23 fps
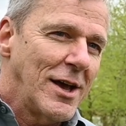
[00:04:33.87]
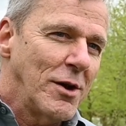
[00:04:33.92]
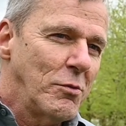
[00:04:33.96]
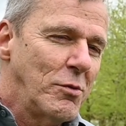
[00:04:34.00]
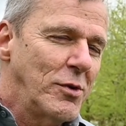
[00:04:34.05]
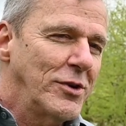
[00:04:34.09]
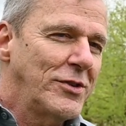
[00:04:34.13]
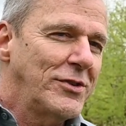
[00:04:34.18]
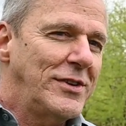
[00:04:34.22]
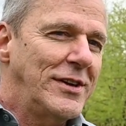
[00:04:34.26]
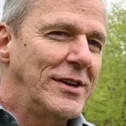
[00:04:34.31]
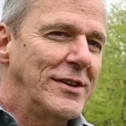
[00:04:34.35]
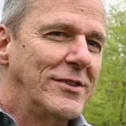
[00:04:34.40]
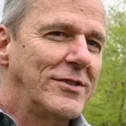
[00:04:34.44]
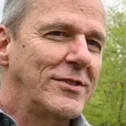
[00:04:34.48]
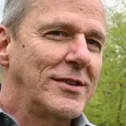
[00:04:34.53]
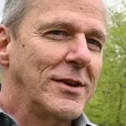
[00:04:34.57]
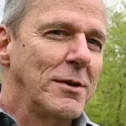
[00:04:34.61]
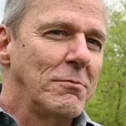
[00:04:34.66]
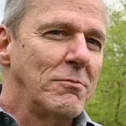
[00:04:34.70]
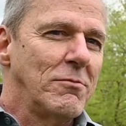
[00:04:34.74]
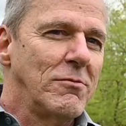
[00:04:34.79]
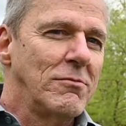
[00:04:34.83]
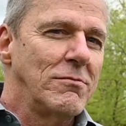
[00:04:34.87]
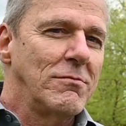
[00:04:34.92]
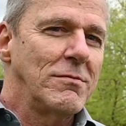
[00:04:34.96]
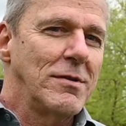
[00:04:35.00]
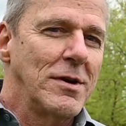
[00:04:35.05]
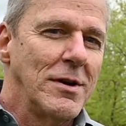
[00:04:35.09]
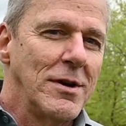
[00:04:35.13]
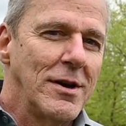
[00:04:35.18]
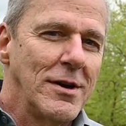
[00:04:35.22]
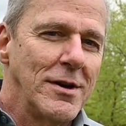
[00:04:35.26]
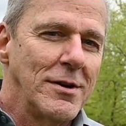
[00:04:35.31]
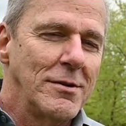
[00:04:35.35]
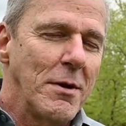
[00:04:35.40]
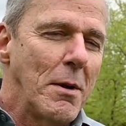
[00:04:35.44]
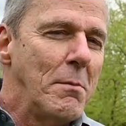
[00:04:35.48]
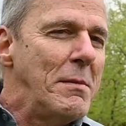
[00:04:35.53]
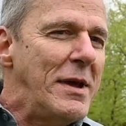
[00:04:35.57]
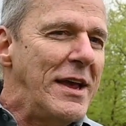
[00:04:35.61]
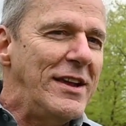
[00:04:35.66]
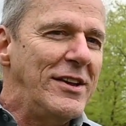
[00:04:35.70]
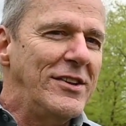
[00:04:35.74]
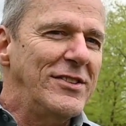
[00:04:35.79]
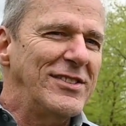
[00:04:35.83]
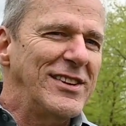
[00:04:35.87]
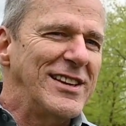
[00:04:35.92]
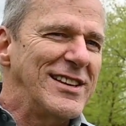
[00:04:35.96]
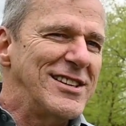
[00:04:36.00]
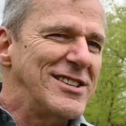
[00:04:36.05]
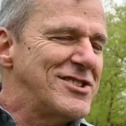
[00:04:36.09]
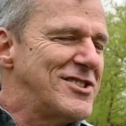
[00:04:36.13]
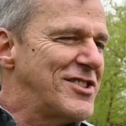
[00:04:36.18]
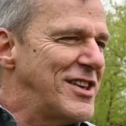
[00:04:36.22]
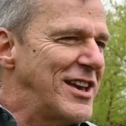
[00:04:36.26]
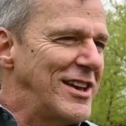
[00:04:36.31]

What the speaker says: We're seeing some amazing